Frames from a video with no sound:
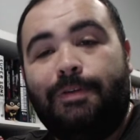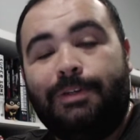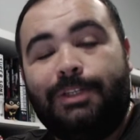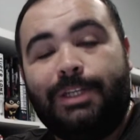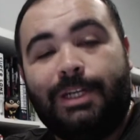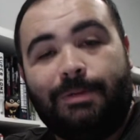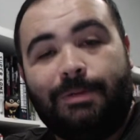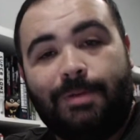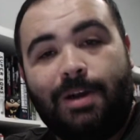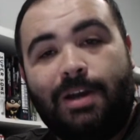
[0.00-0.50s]

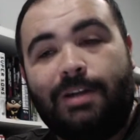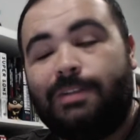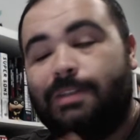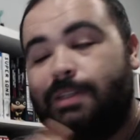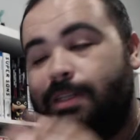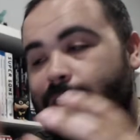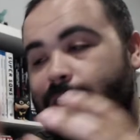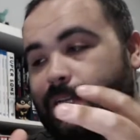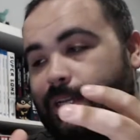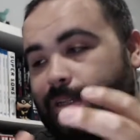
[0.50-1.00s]

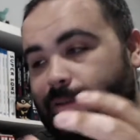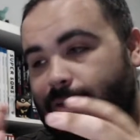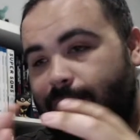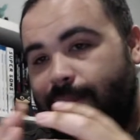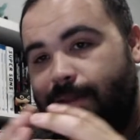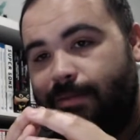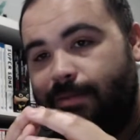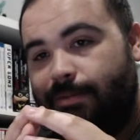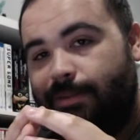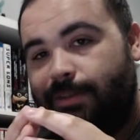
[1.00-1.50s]
generosity,
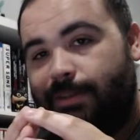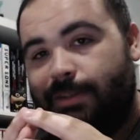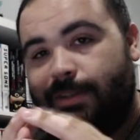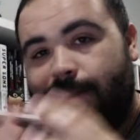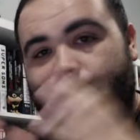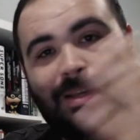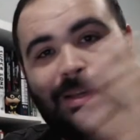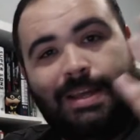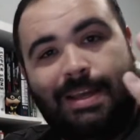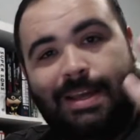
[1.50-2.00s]
and just
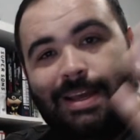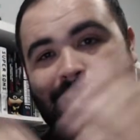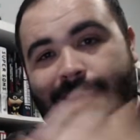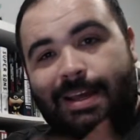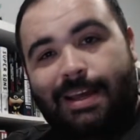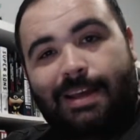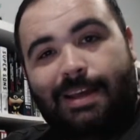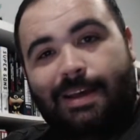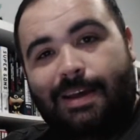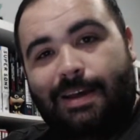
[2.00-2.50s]

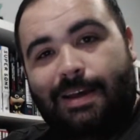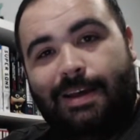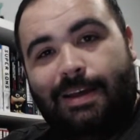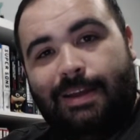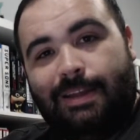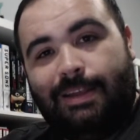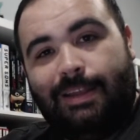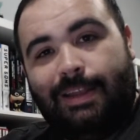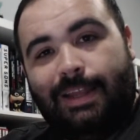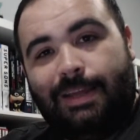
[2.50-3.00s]

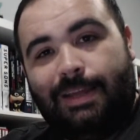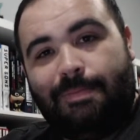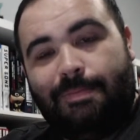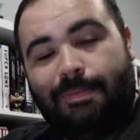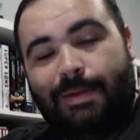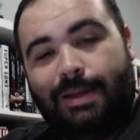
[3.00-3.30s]
like,